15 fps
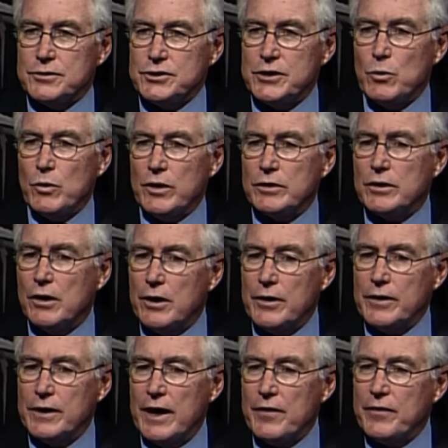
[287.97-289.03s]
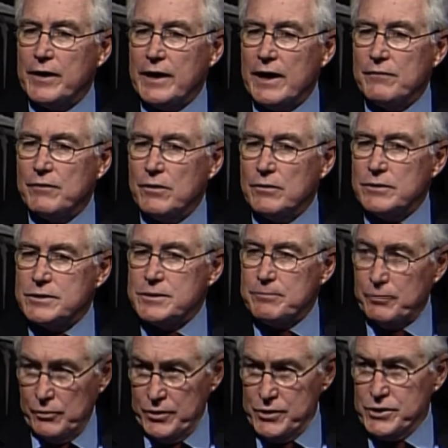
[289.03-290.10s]
worked hard, and I think I've always
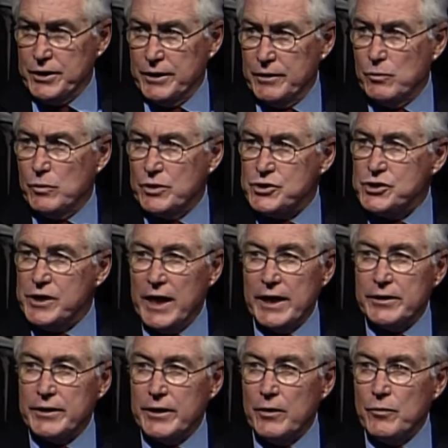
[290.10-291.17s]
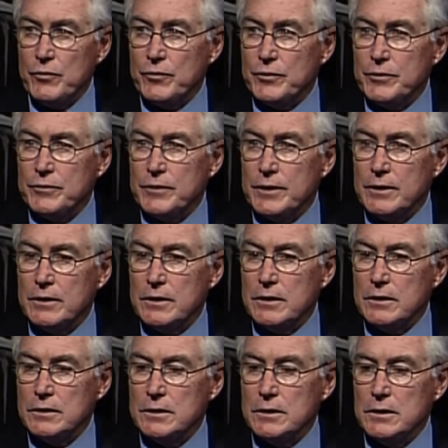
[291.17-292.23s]
appreciated what she had to go through, and
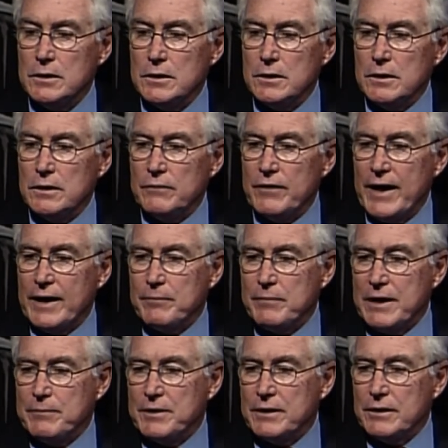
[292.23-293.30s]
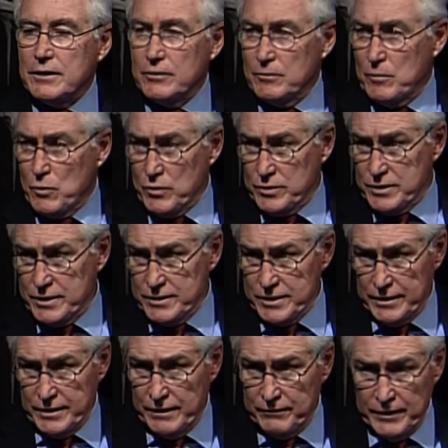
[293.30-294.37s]
I've had maybe a little more
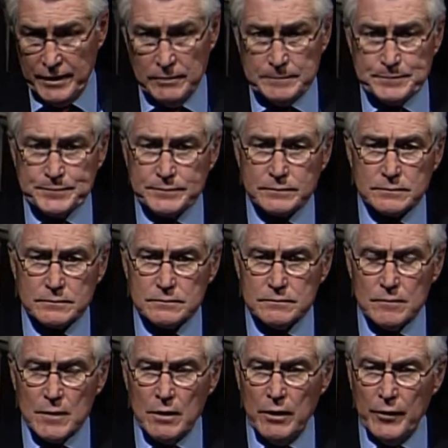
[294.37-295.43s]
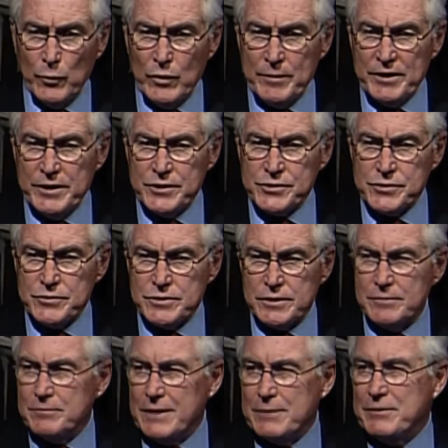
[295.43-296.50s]
sensitivity on women issues
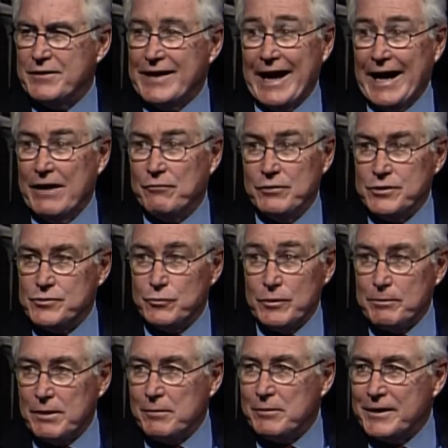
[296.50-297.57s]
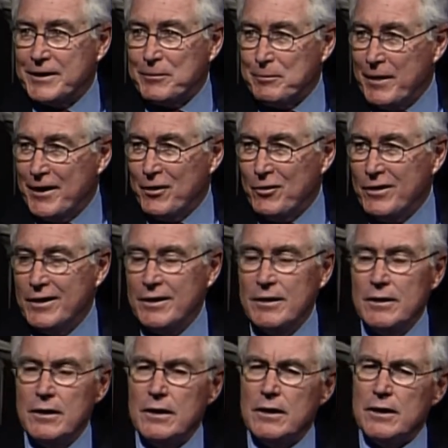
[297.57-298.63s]
than maybe the average Republican male.
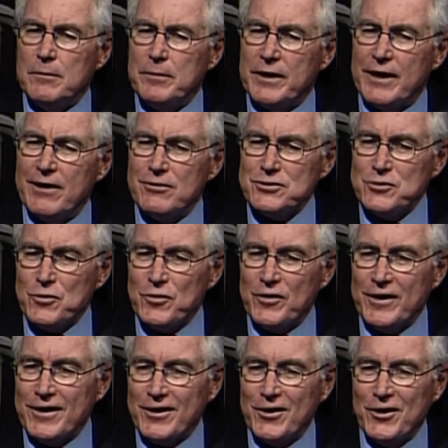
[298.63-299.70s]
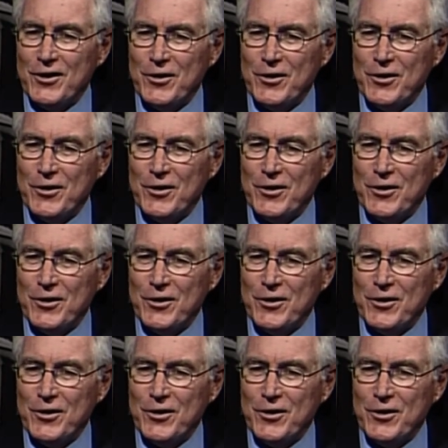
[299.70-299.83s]
But I also think